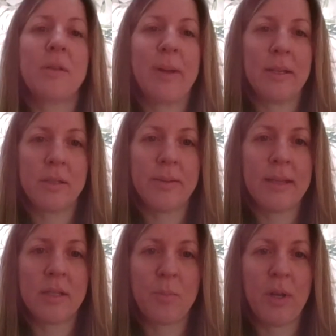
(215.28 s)
about
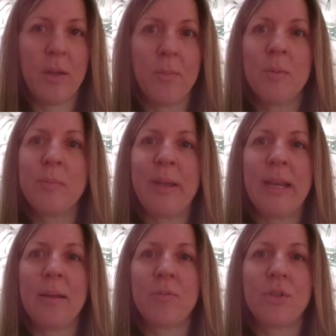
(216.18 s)
doing the diploma was being
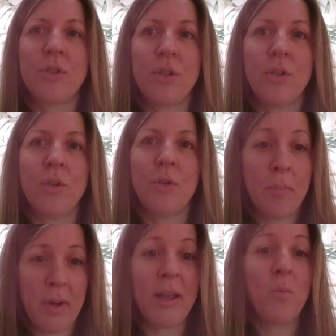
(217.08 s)
able to do
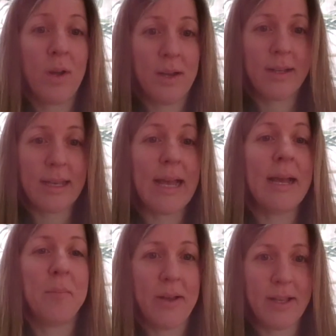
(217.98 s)
my own work
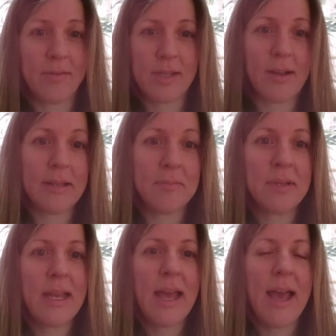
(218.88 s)
at my own time,
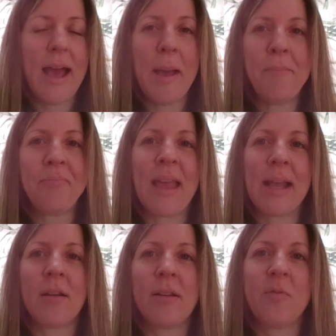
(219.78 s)

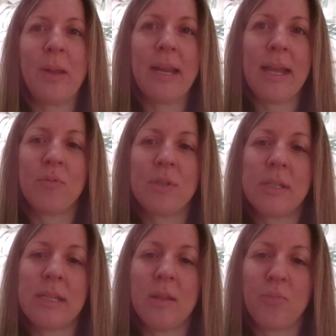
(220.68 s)
and kind of being able to
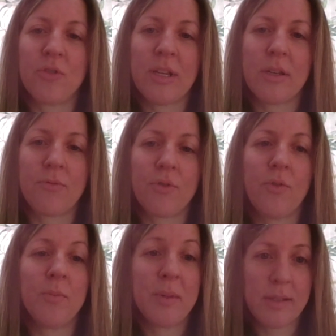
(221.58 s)
see the project through
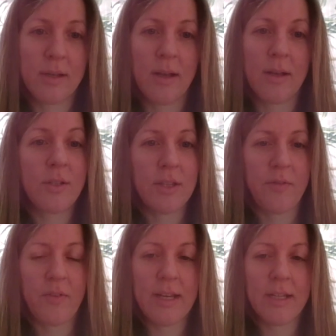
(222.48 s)
from the start to the
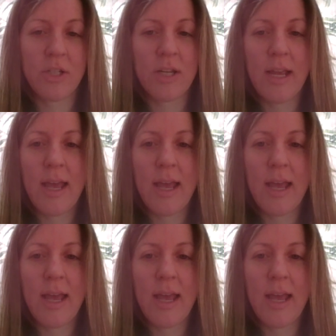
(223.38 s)
finish.